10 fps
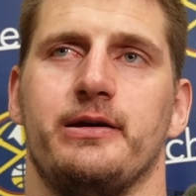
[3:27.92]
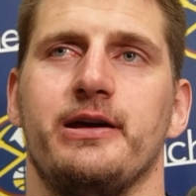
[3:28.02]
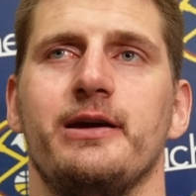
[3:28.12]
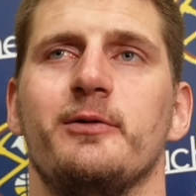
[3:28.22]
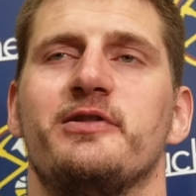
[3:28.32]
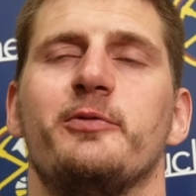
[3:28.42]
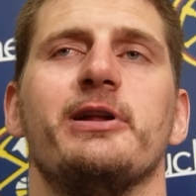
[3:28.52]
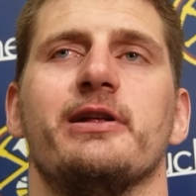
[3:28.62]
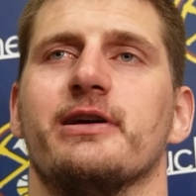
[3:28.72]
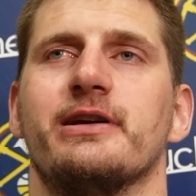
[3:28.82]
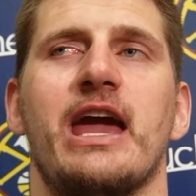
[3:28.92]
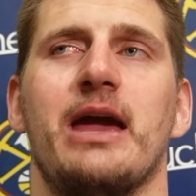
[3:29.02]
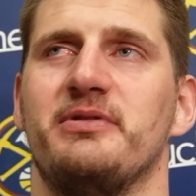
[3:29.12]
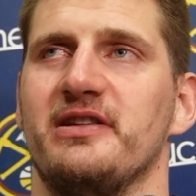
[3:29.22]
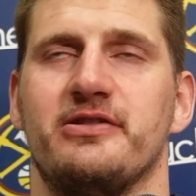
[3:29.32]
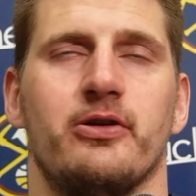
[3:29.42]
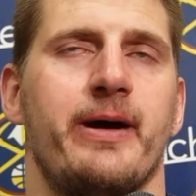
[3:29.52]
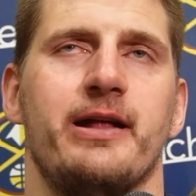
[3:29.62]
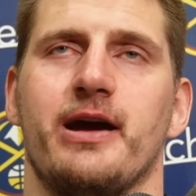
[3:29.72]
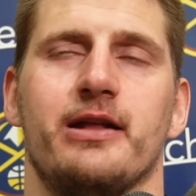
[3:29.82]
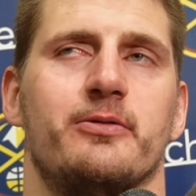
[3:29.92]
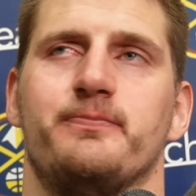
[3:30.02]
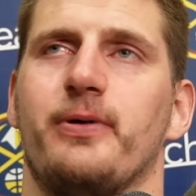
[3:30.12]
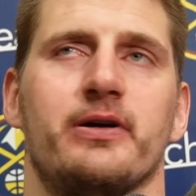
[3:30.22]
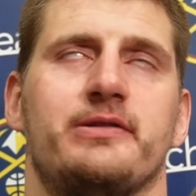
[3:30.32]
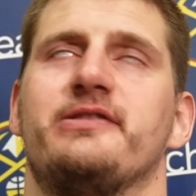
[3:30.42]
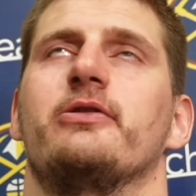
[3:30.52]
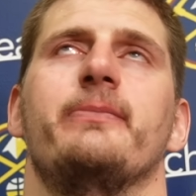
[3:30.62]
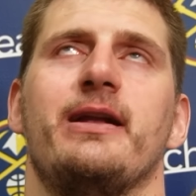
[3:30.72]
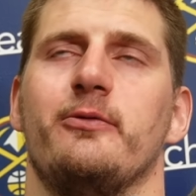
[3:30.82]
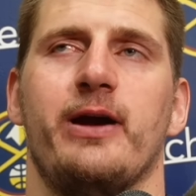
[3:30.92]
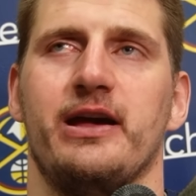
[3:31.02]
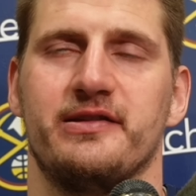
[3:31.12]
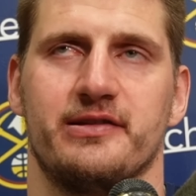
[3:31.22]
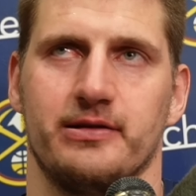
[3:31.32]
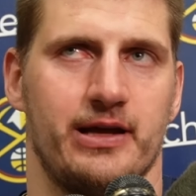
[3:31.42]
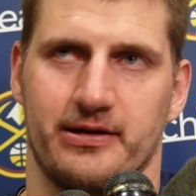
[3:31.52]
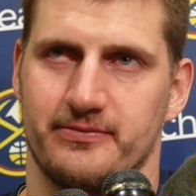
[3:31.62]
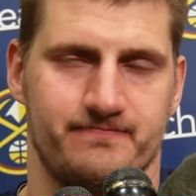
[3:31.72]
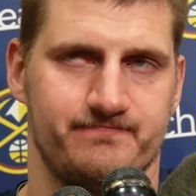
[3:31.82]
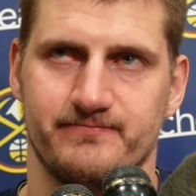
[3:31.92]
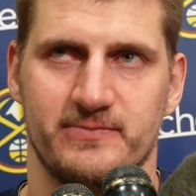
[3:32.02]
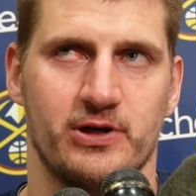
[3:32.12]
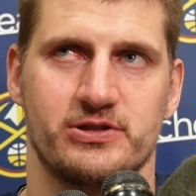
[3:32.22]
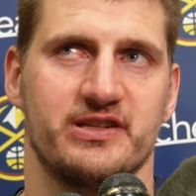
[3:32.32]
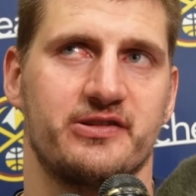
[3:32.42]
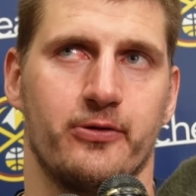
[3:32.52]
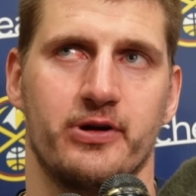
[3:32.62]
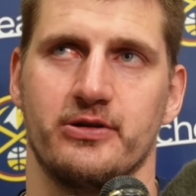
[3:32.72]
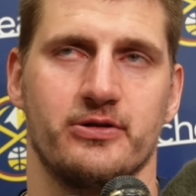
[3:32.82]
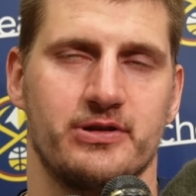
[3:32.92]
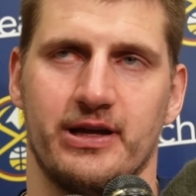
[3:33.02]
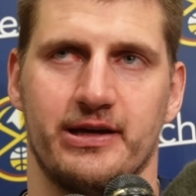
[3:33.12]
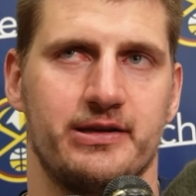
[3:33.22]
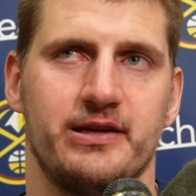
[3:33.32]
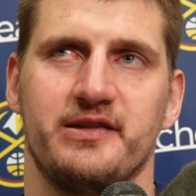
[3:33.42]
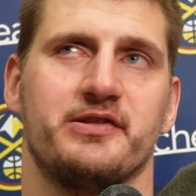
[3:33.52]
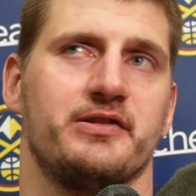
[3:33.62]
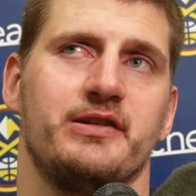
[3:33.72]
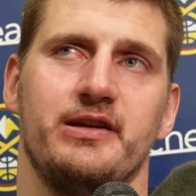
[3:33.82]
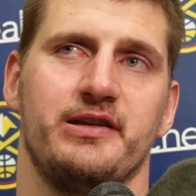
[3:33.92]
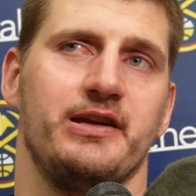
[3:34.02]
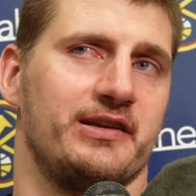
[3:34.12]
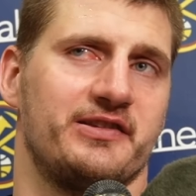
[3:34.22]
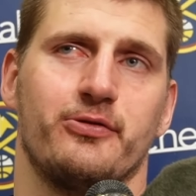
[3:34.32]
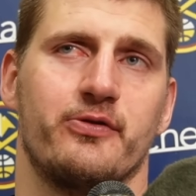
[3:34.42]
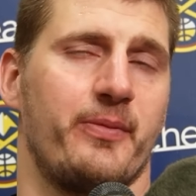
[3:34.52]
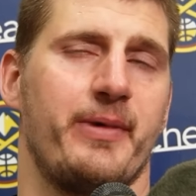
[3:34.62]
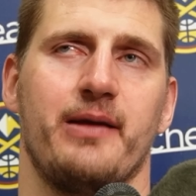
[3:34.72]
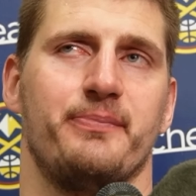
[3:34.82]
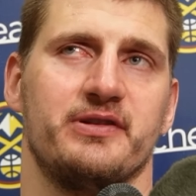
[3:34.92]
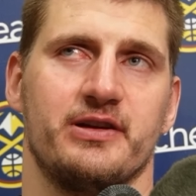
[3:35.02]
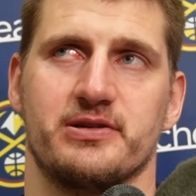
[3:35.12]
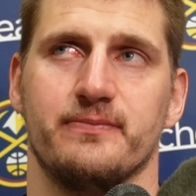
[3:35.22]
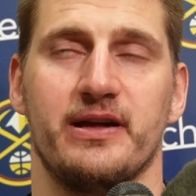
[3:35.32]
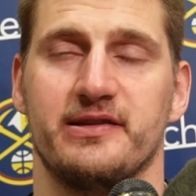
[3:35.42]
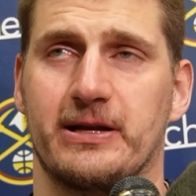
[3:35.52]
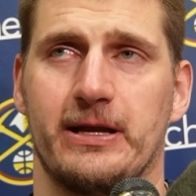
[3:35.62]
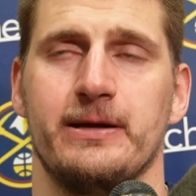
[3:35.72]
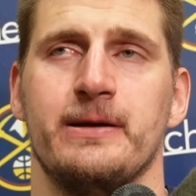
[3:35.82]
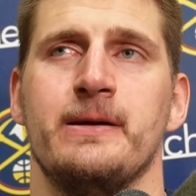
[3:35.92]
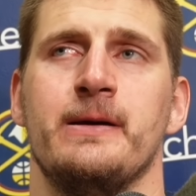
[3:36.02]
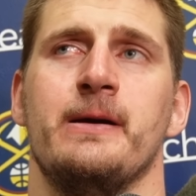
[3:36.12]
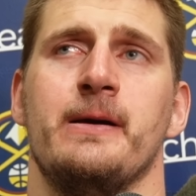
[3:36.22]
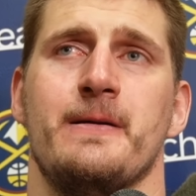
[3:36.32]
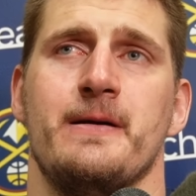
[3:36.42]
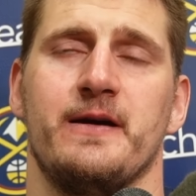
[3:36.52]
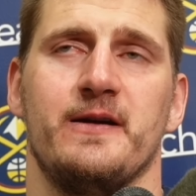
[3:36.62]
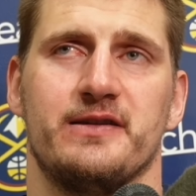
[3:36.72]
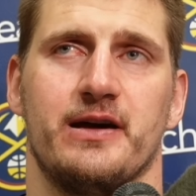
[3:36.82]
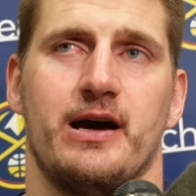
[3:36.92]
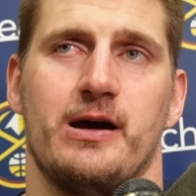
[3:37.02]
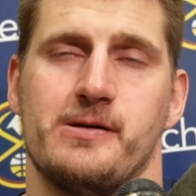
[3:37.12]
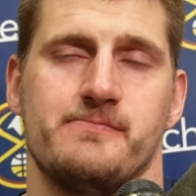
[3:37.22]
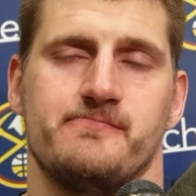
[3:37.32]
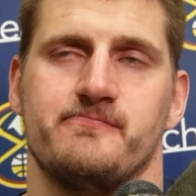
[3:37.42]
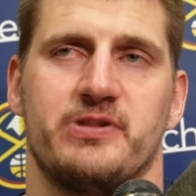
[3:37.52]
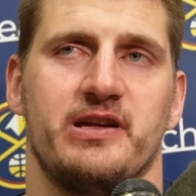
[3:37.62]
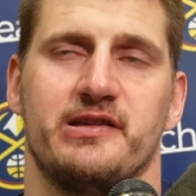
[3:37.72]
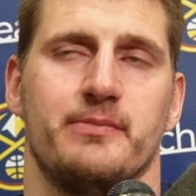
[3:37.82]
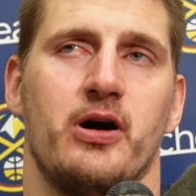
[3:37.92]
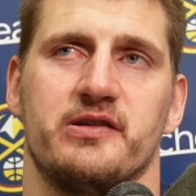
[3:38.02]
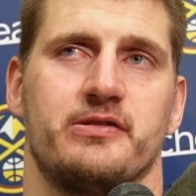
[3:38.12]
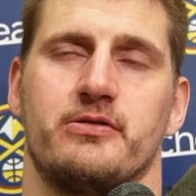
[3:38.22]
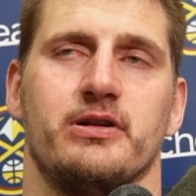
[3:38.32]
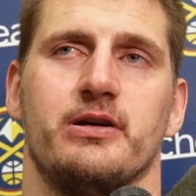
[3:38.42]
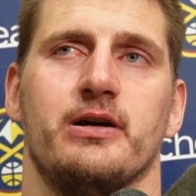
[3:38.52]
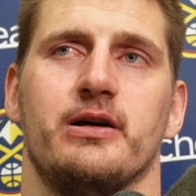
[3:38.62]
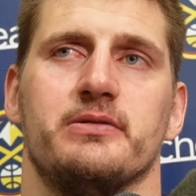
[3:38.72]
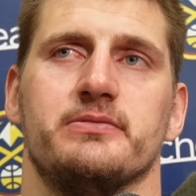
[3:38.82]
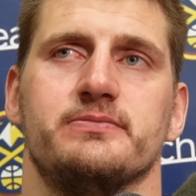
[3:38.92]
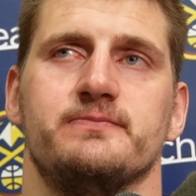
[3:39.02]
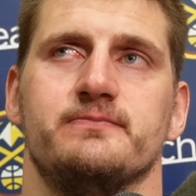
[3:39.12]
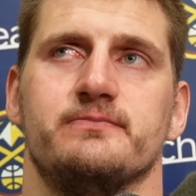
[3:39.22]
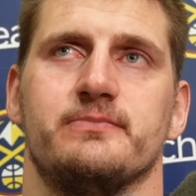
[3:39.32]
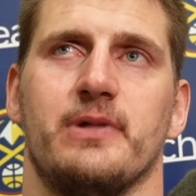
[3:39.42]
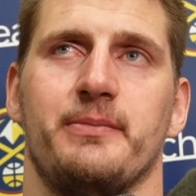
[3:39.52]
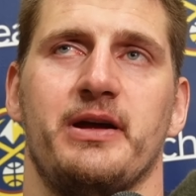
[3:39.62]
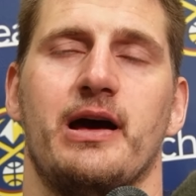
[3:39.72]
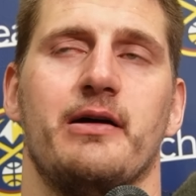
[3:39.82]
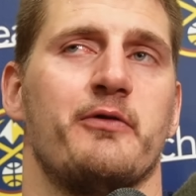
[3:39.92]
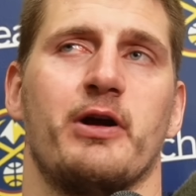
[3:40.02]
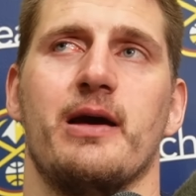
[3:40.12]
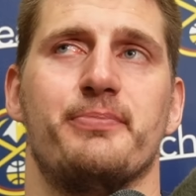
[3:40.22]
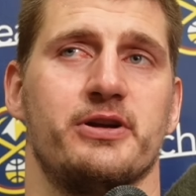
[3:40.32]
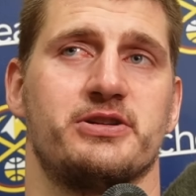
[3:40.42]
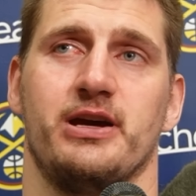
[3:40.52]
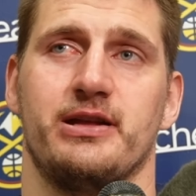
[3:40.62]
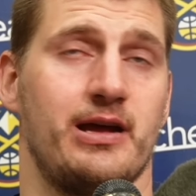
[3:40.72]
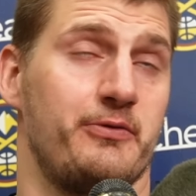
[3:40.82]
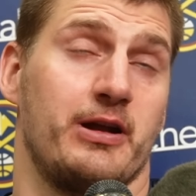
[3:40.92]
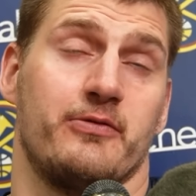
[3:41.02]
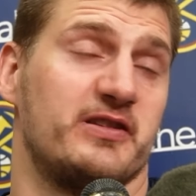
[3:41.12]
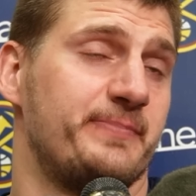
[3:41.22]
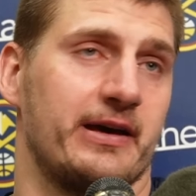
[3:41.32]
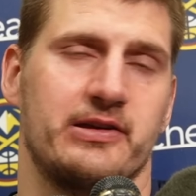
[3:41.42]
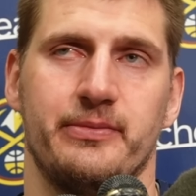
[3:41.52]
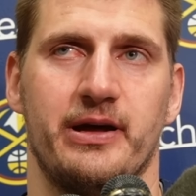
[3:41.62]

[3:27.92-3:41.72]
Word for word: He is winning the games in so many ways, like not just scoring, not like he can score from any position basically. He's a monster, and I mean, I really appreciate and I really respect him.